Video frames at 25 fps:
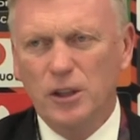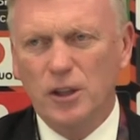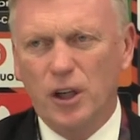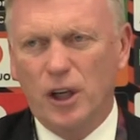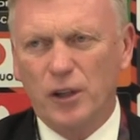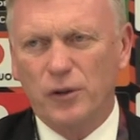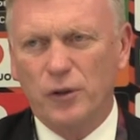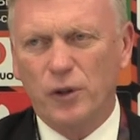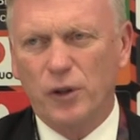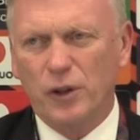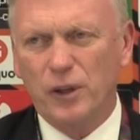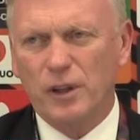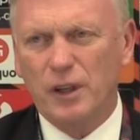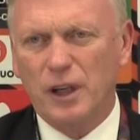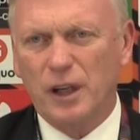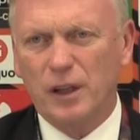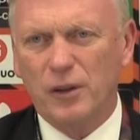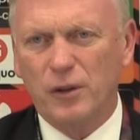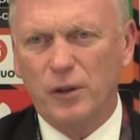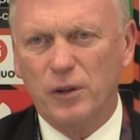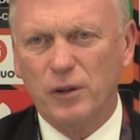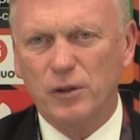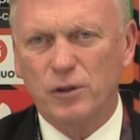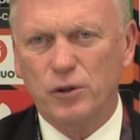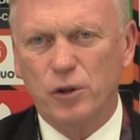No, I
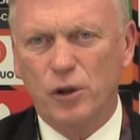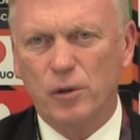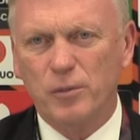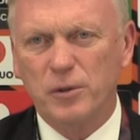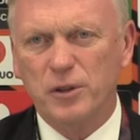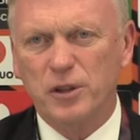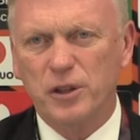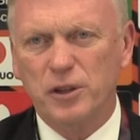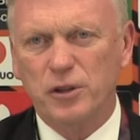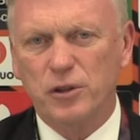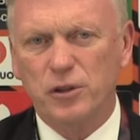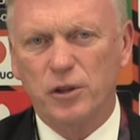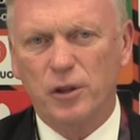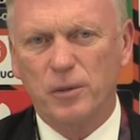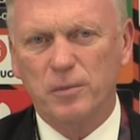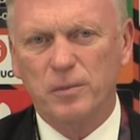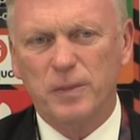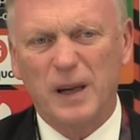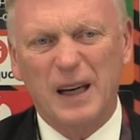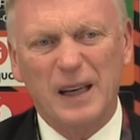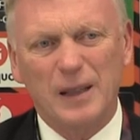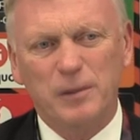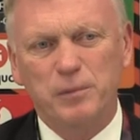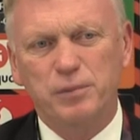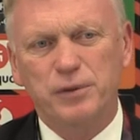thought Thomas had dropped
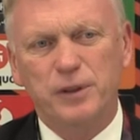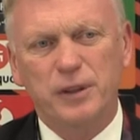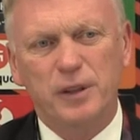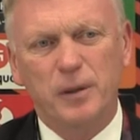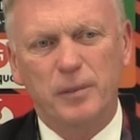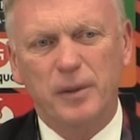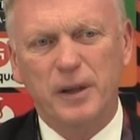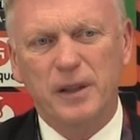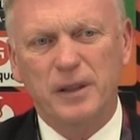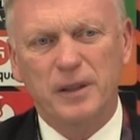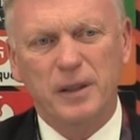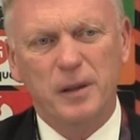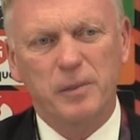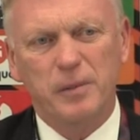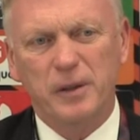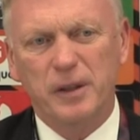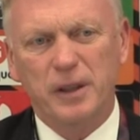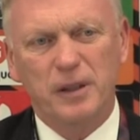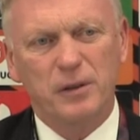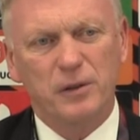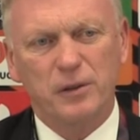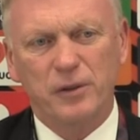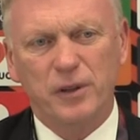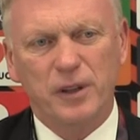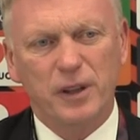back and played a bit deeper, and I
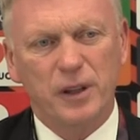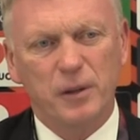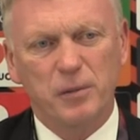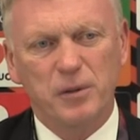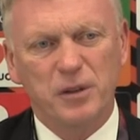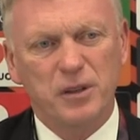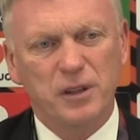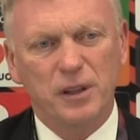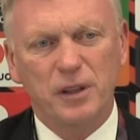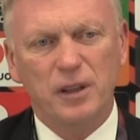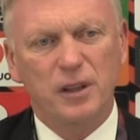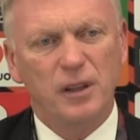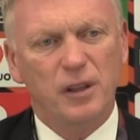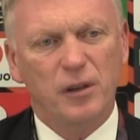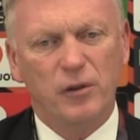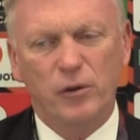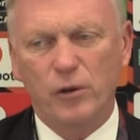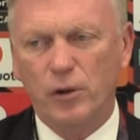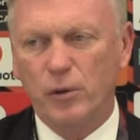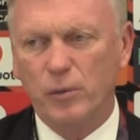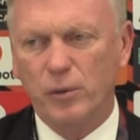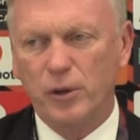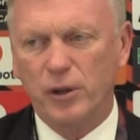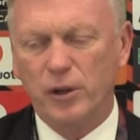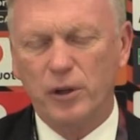don't think he was needed. I
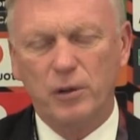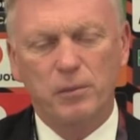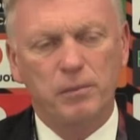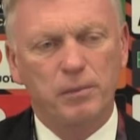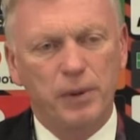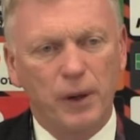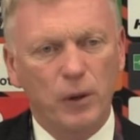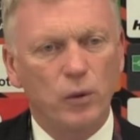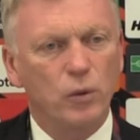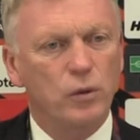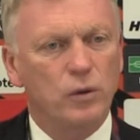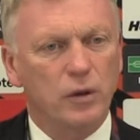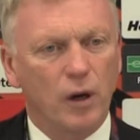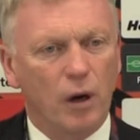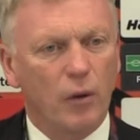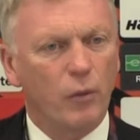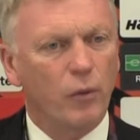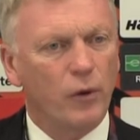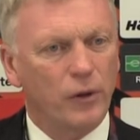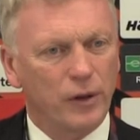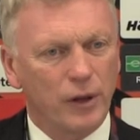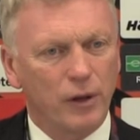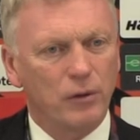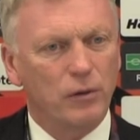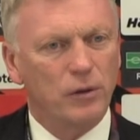thought we could build up
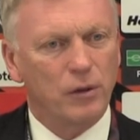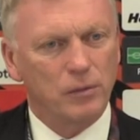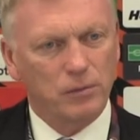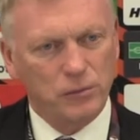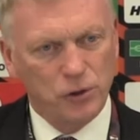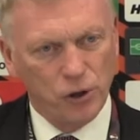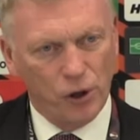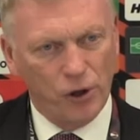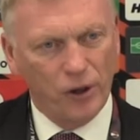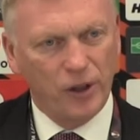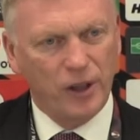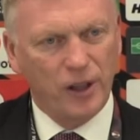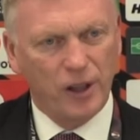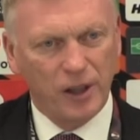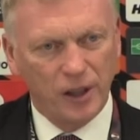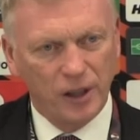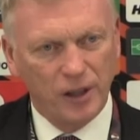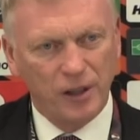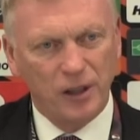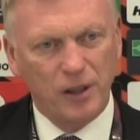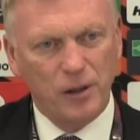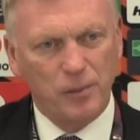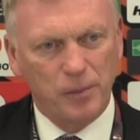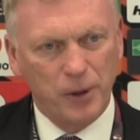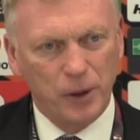without him joining
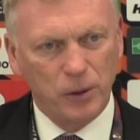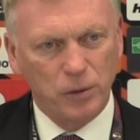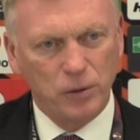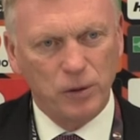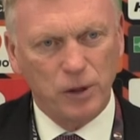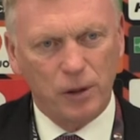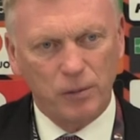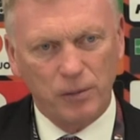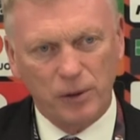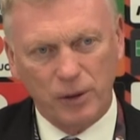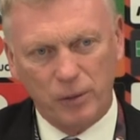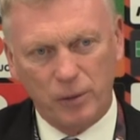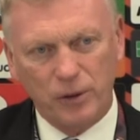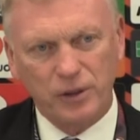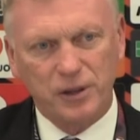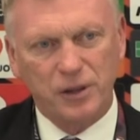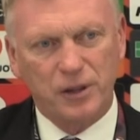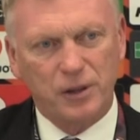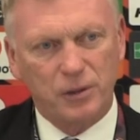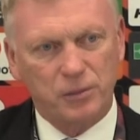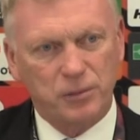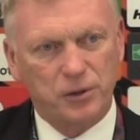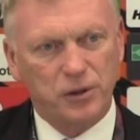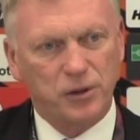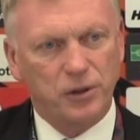in the build-up. I wanted
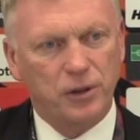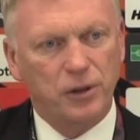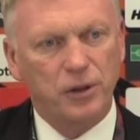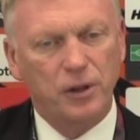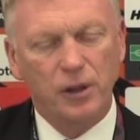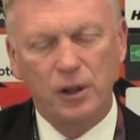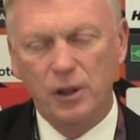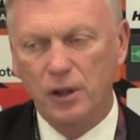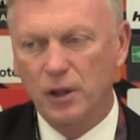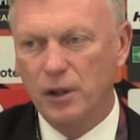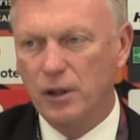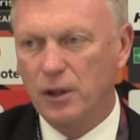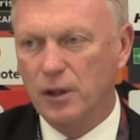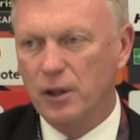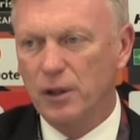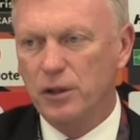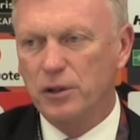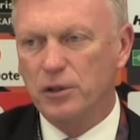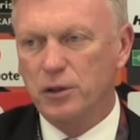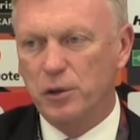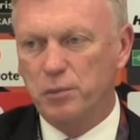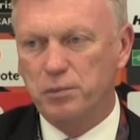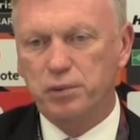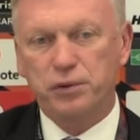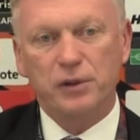him
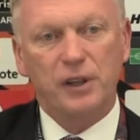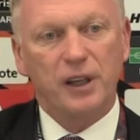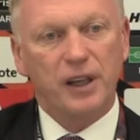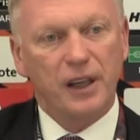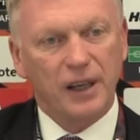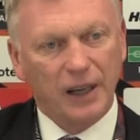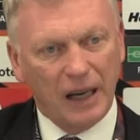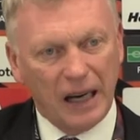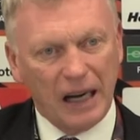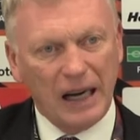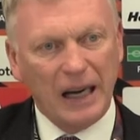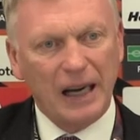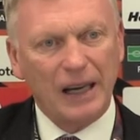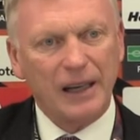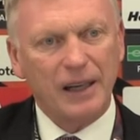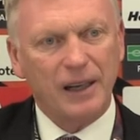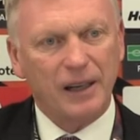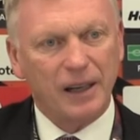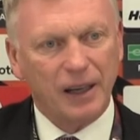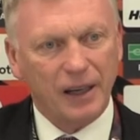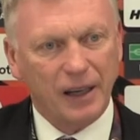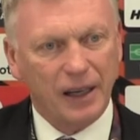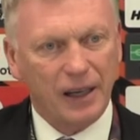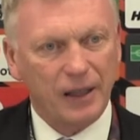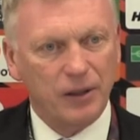to play higher
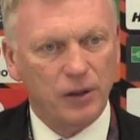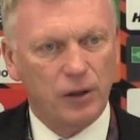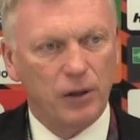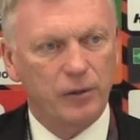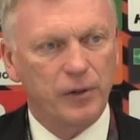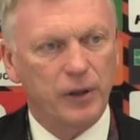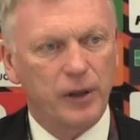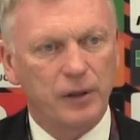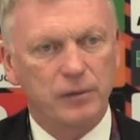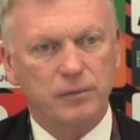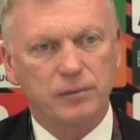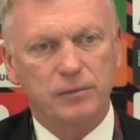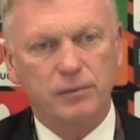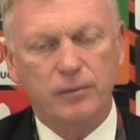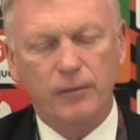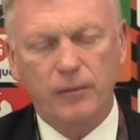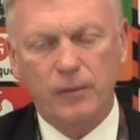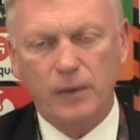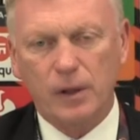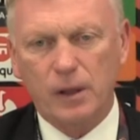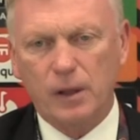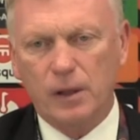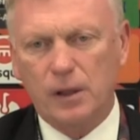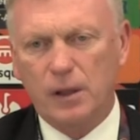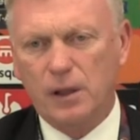ahead of it
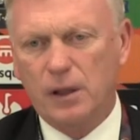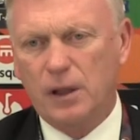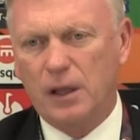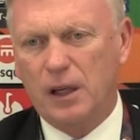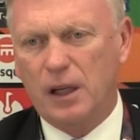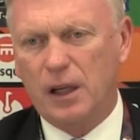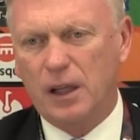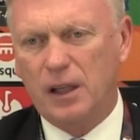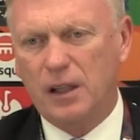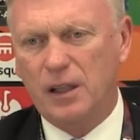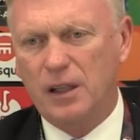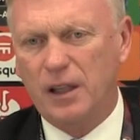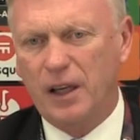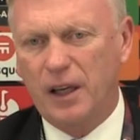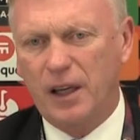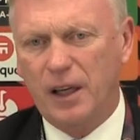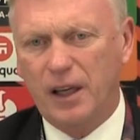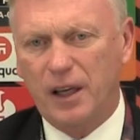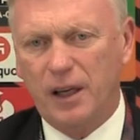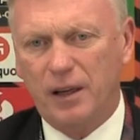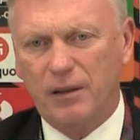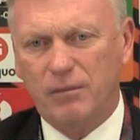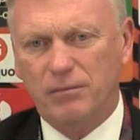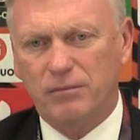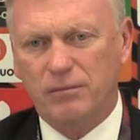and
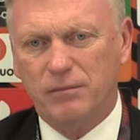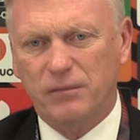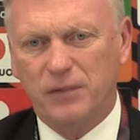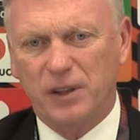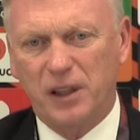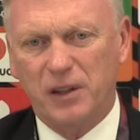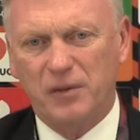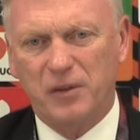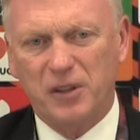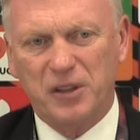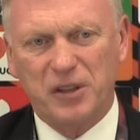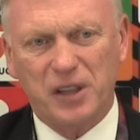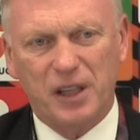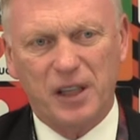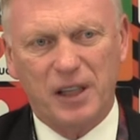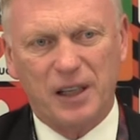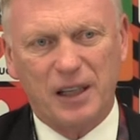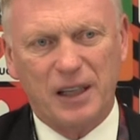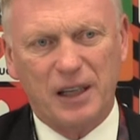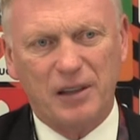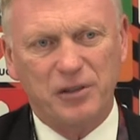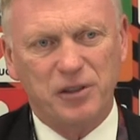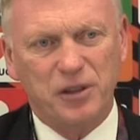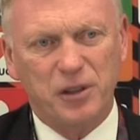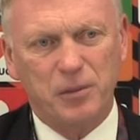leave the
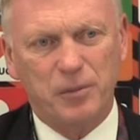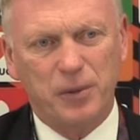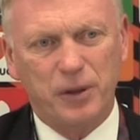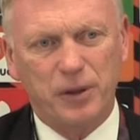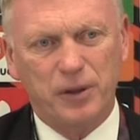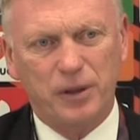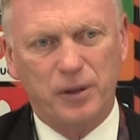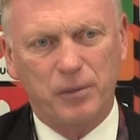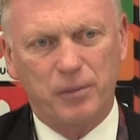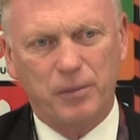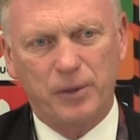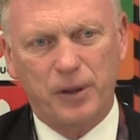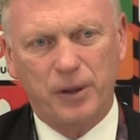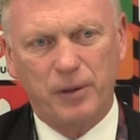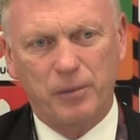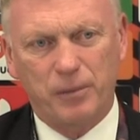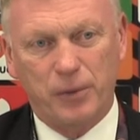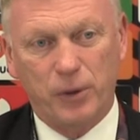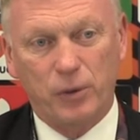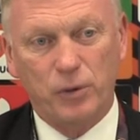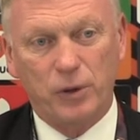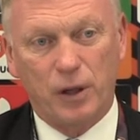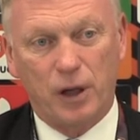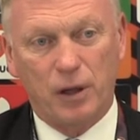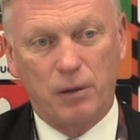centre-halves to
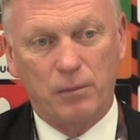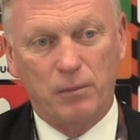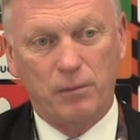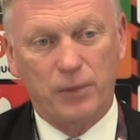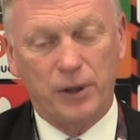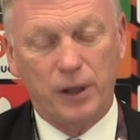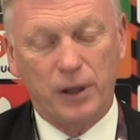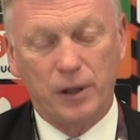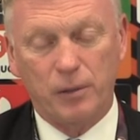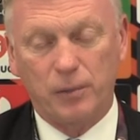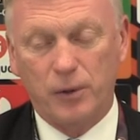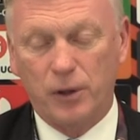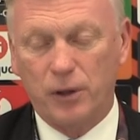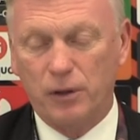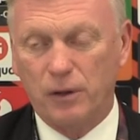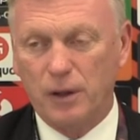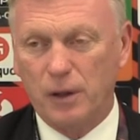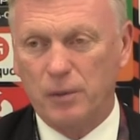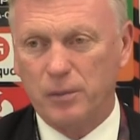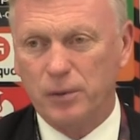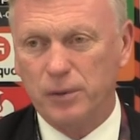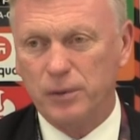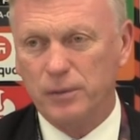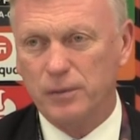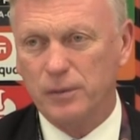build it up and bring the ball
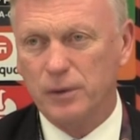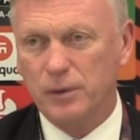up.